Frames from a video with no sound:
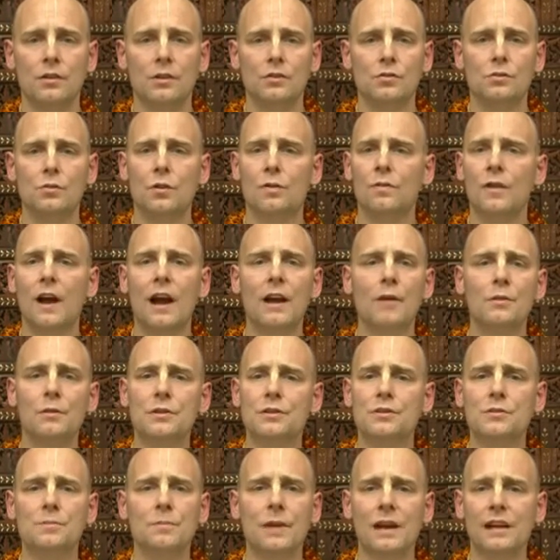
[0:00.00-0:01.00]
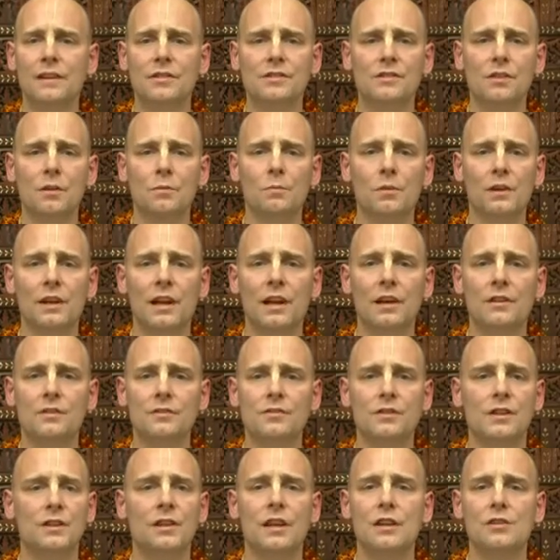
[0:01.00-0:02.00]
So if I respect someone
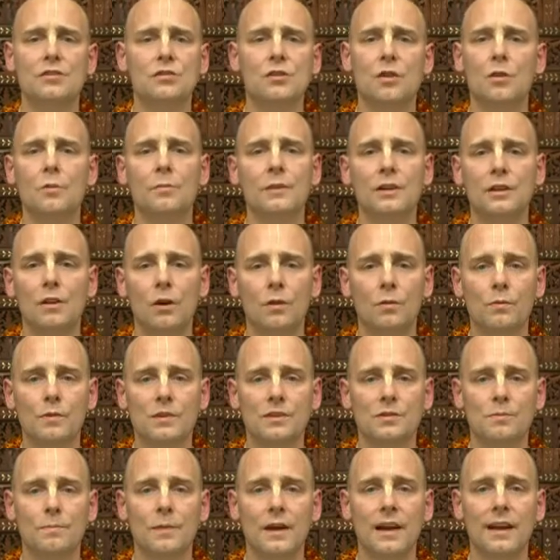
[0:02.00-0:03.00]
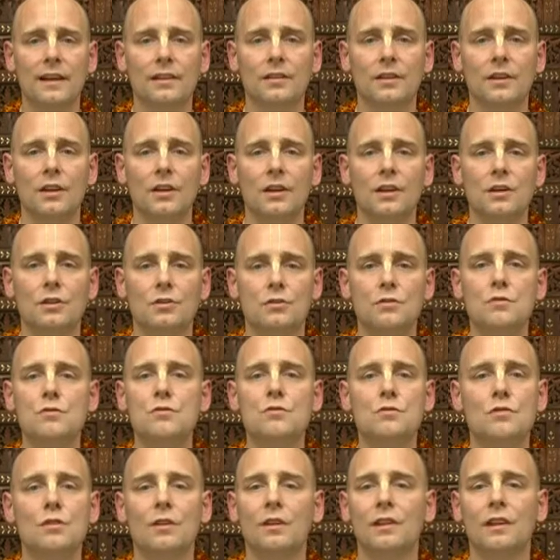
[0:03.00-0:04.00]
else and they show me no respect,
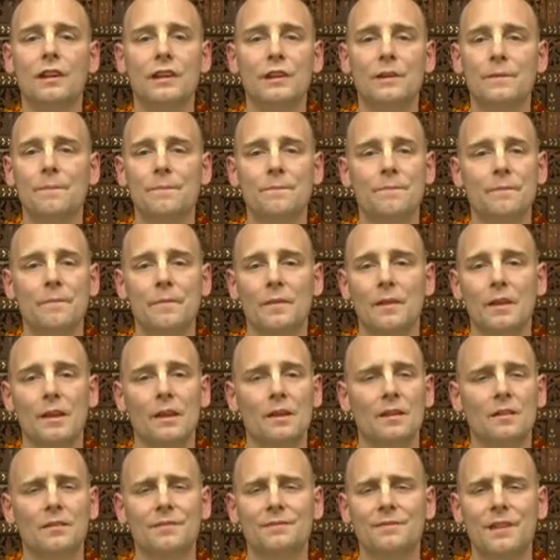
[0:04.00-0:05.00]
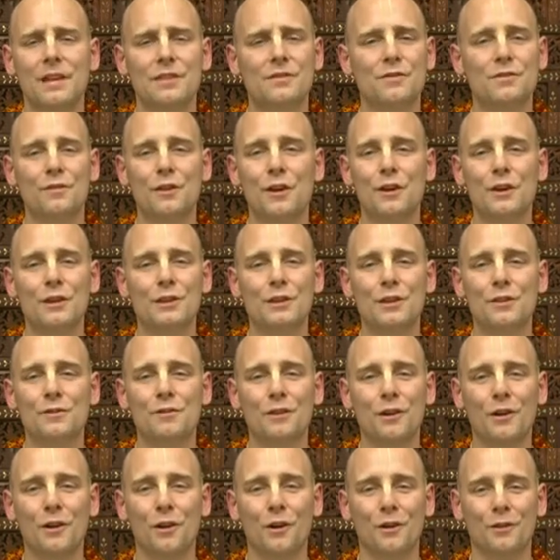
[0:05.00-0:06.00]
usually that's very
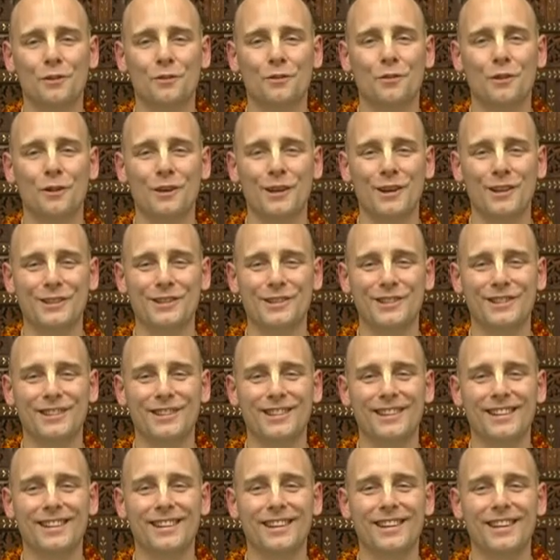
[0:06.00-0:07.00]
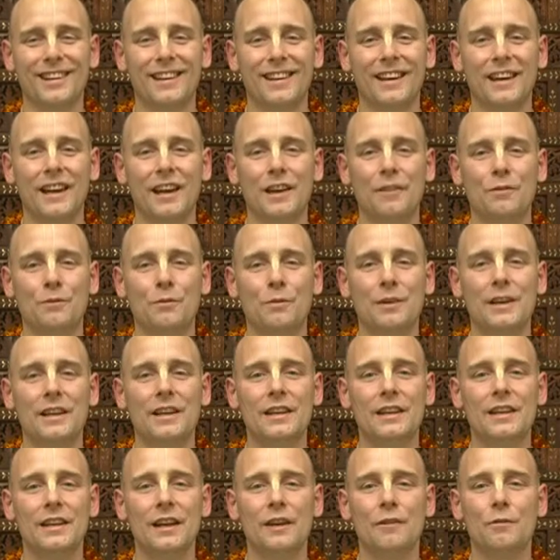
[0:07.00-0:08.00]
difficult for us. If,
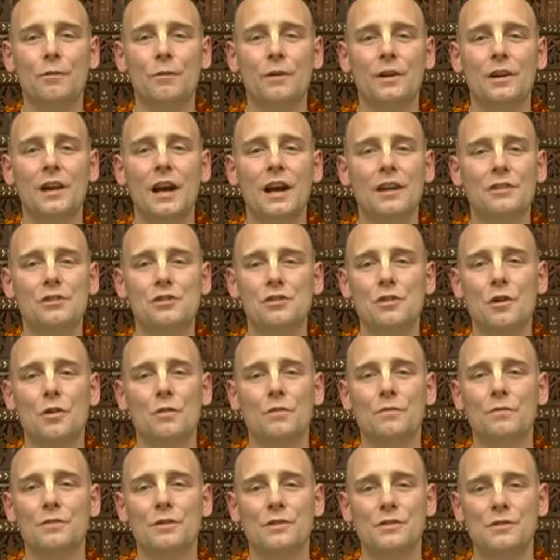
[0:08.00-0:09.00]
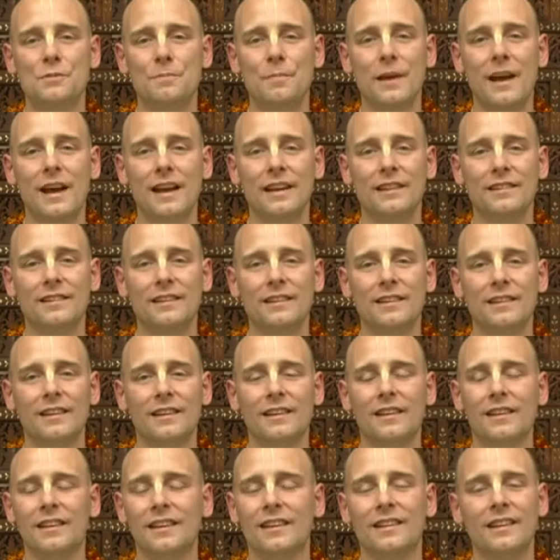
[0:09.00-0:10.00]
we, if we're not shown respect,
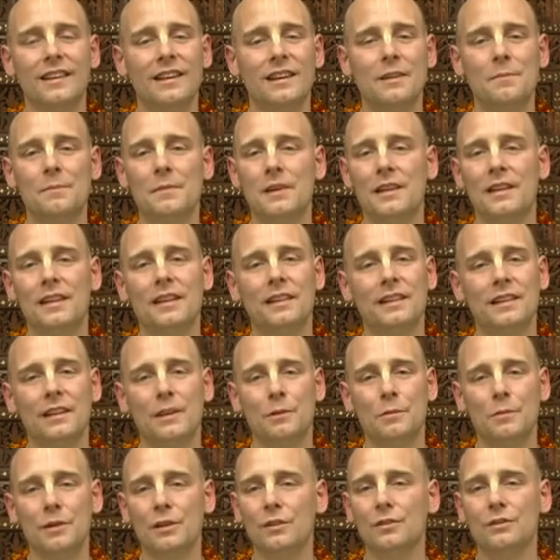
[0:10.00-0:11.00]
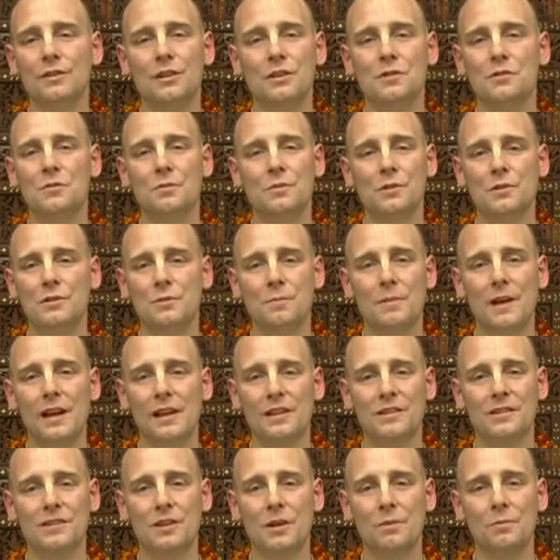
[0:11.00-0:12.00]
then immediately we'll
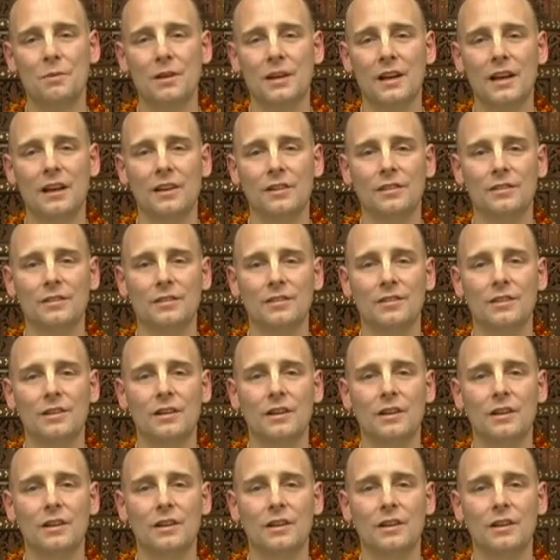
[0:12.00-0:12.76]
disrespect someone else.